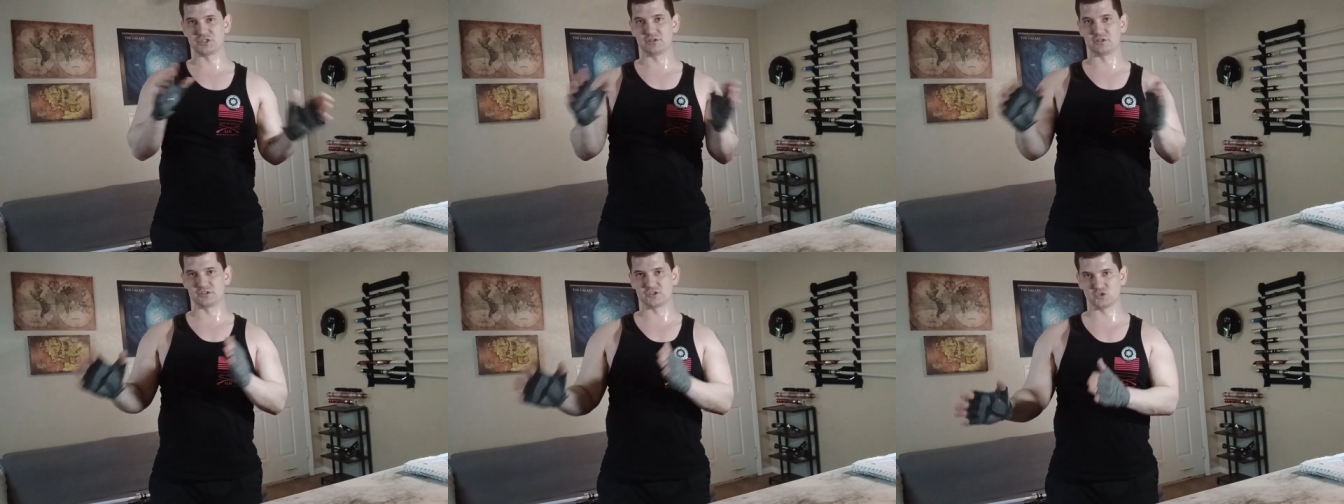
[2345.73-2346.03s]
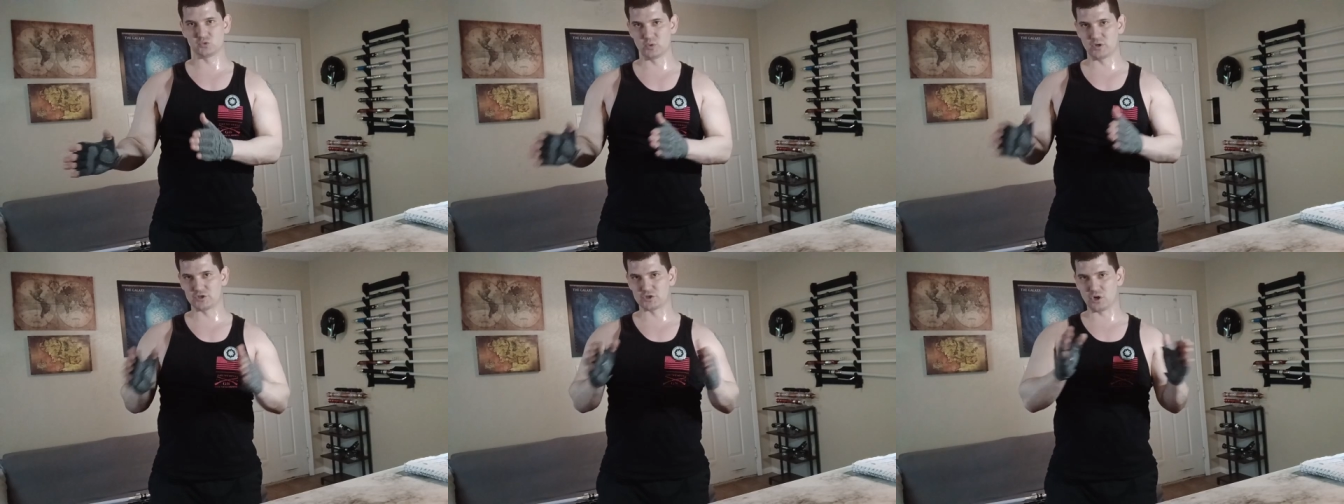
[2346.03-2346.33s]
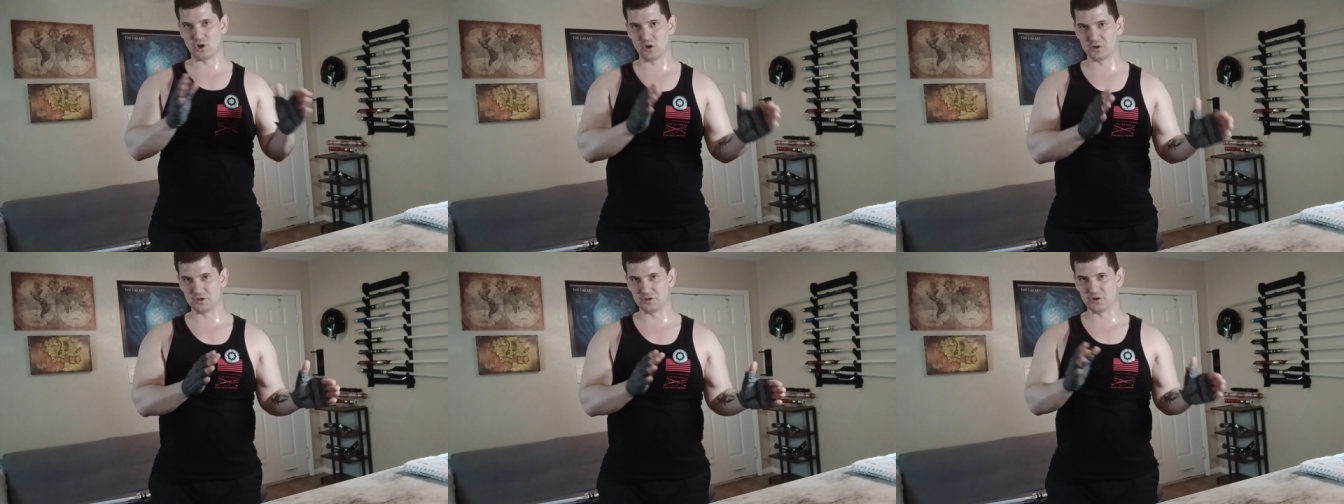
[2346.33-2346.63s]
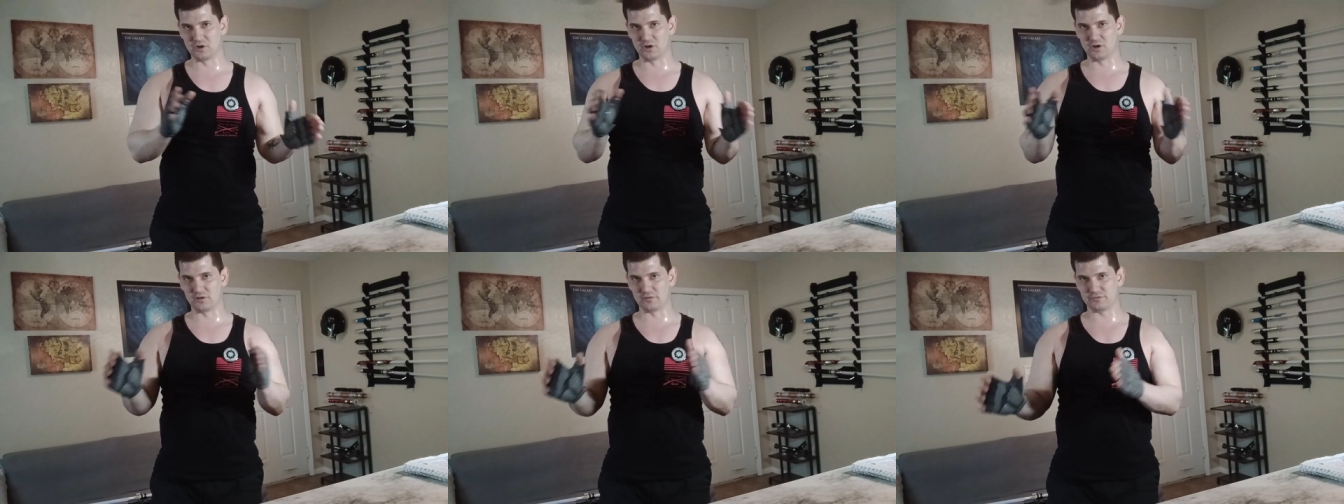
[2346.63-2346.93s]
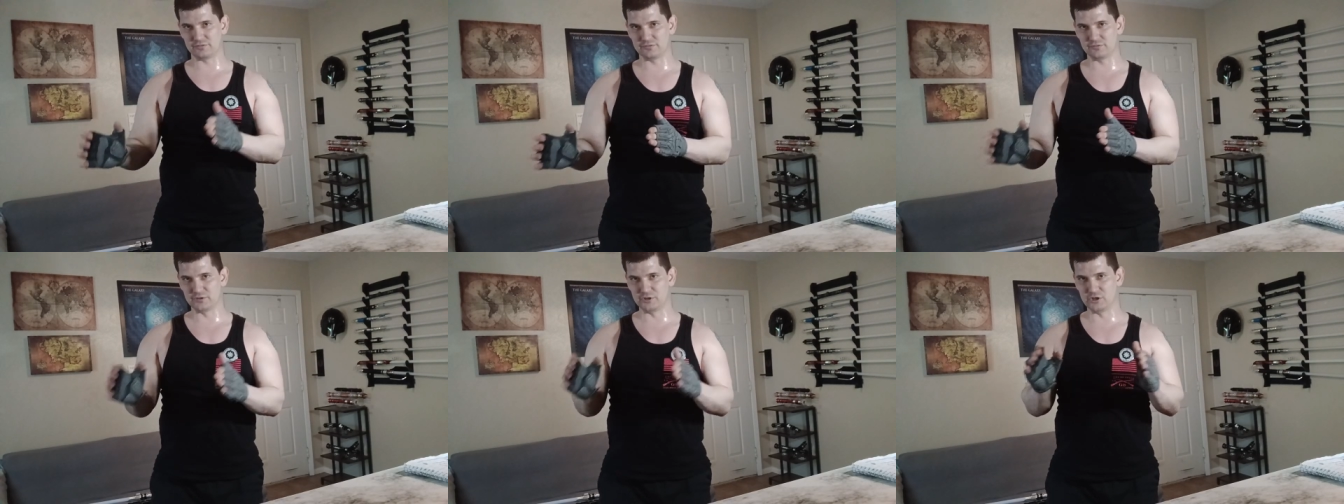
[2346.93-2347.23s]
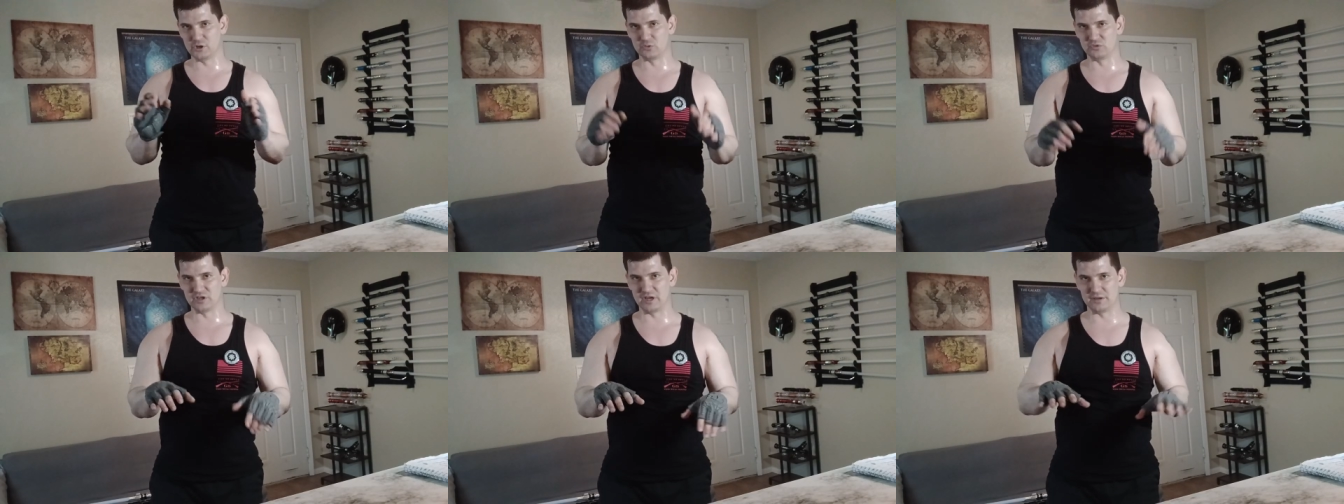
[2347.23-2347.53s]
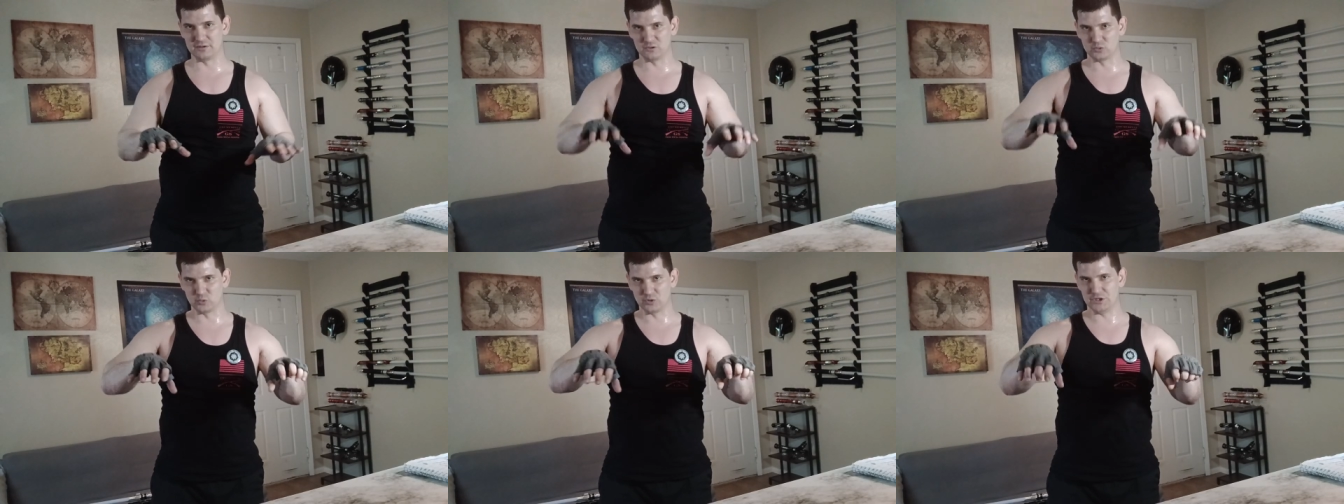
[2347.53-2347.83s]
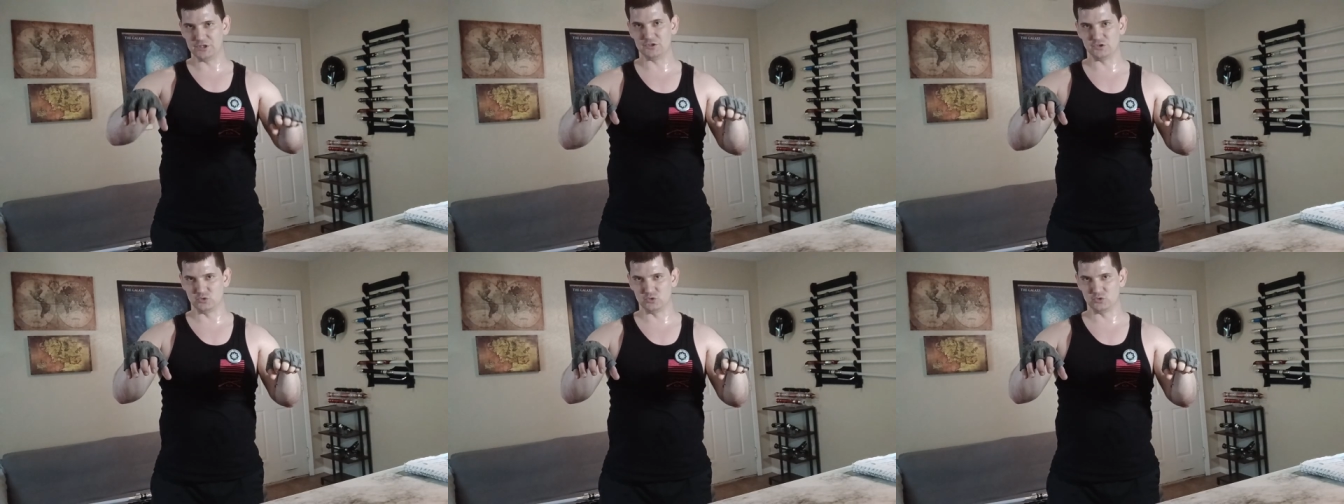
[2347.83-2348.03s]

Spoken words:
going to switch on and off, you know, day 3,